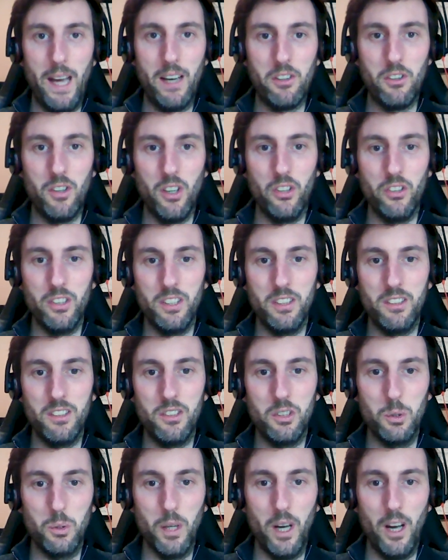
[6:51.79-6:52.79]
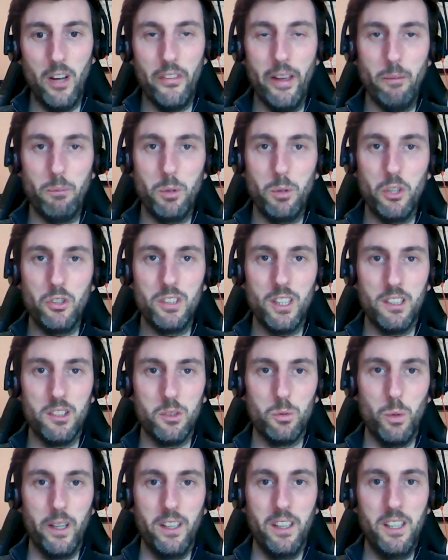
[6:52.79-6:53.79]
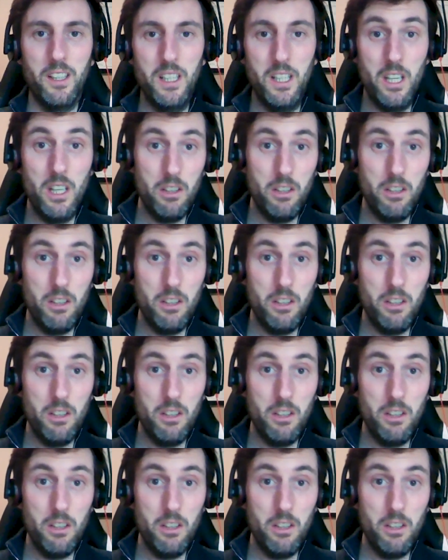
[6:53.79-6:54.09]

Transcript: background into how that process went